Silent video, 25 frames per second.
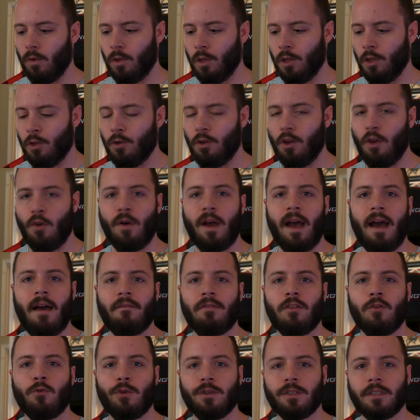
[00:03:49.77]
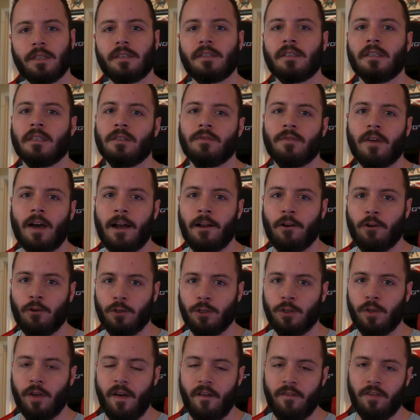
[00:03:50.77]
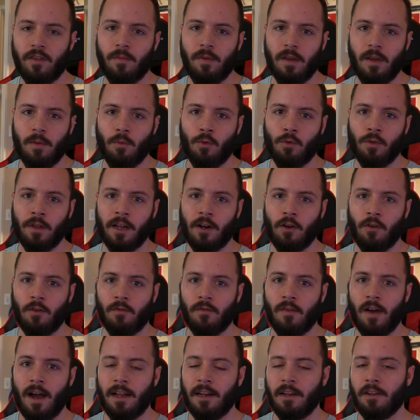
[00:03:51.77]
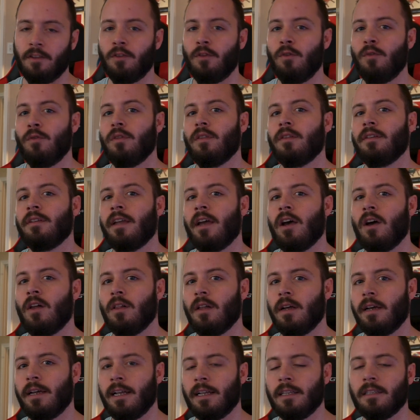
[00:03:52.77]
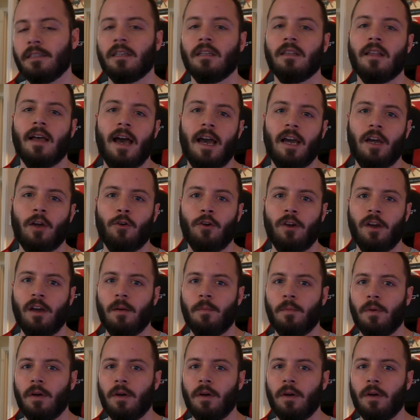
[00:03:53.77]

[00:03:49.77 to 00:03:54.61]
You do have the resistance fighters, you have the people that are fighting tooth and nail against Alacria,